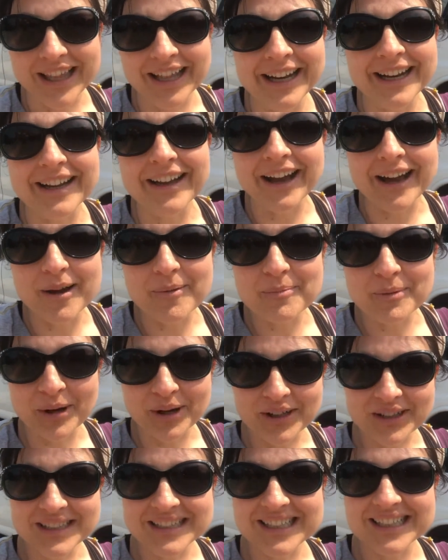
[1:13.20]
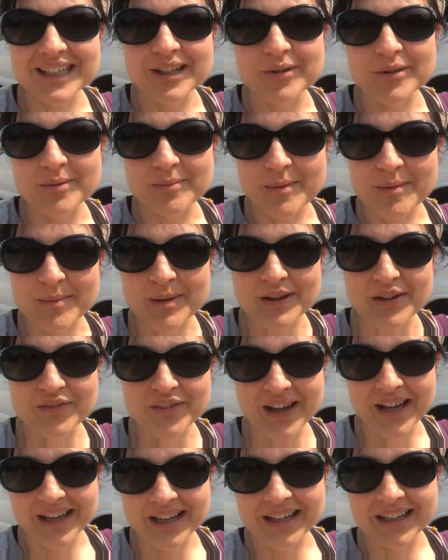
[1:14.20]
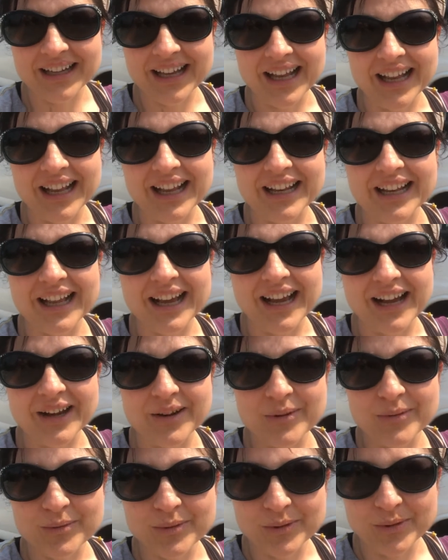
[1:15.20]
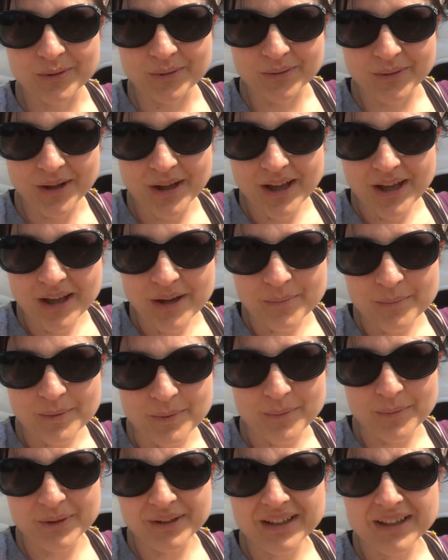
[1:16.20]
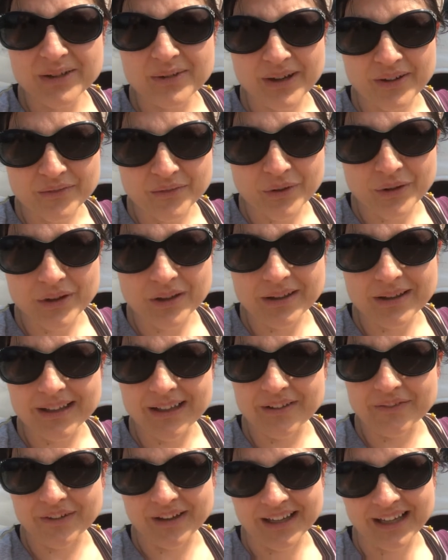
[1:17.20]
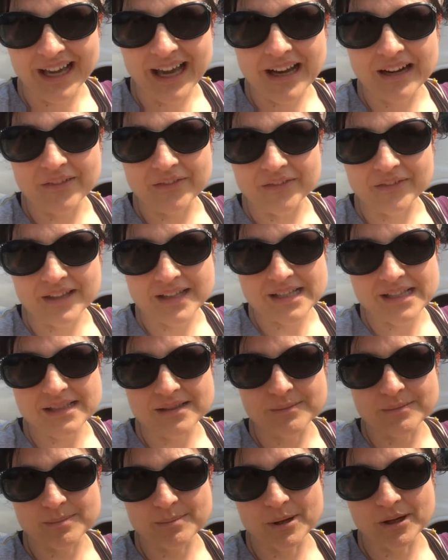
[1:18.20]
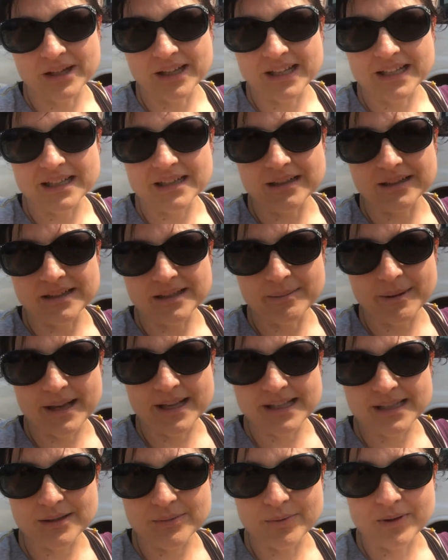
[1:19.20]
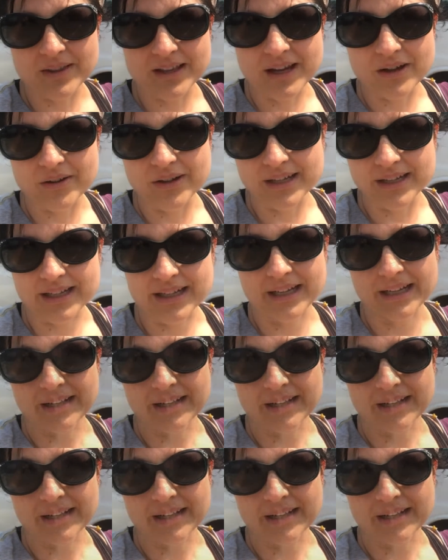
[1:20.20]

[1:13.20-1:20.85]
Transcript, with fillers: that I got parked in here with my big van and I will be really grateful if I get out of this parking space without hitting